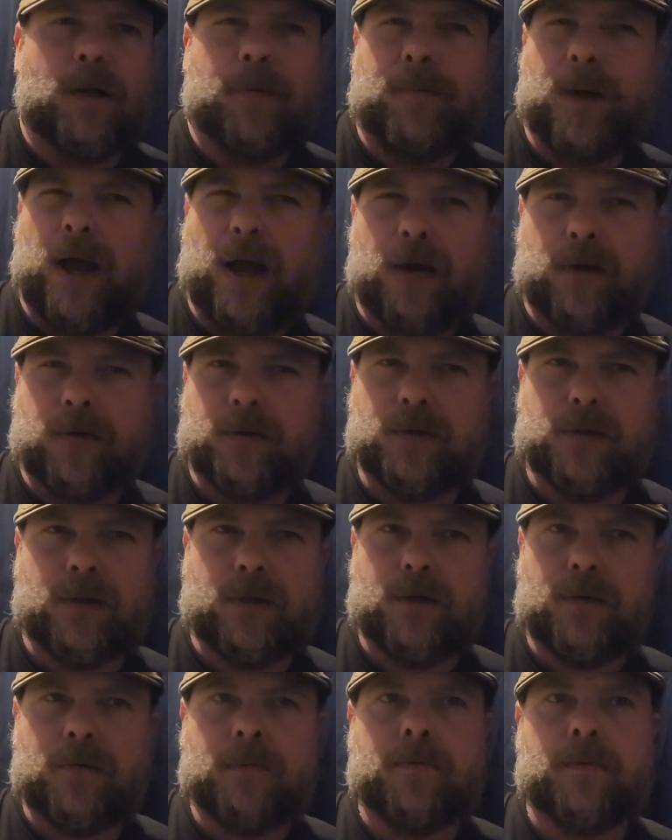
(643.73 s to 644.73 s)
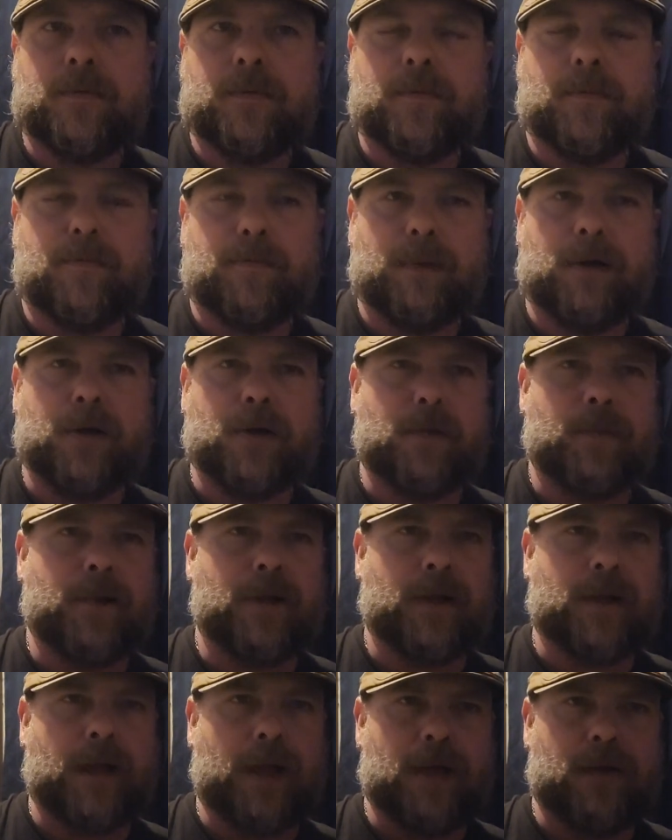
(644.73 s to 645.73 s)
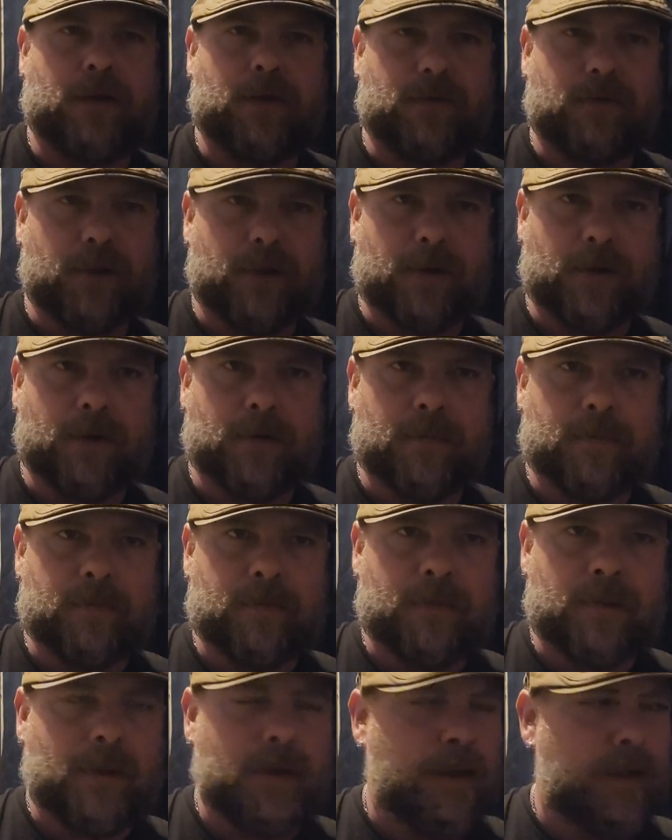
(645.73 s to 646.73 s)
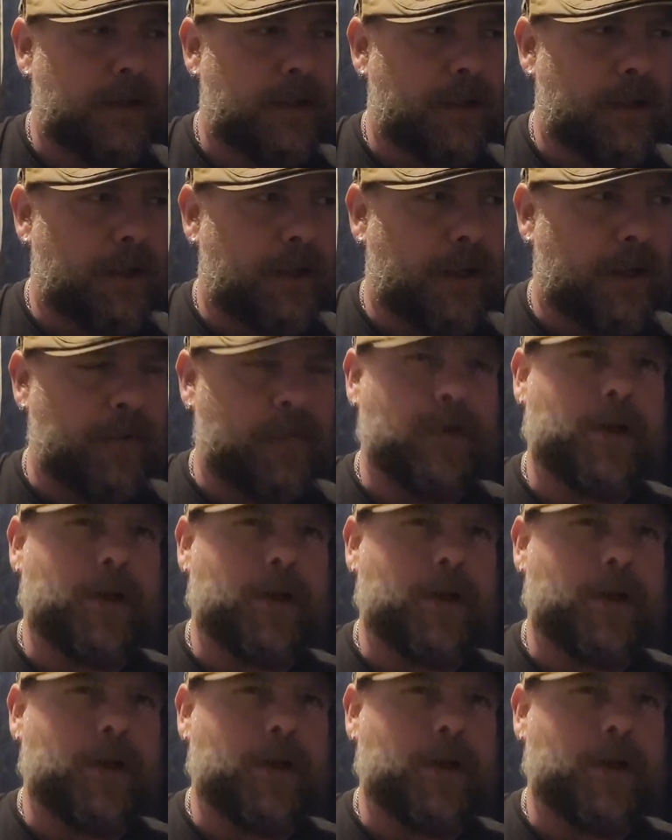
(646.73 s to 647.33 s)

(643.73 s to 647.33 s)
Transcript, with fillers: a pound or so, melt them in a gallon of liquor, and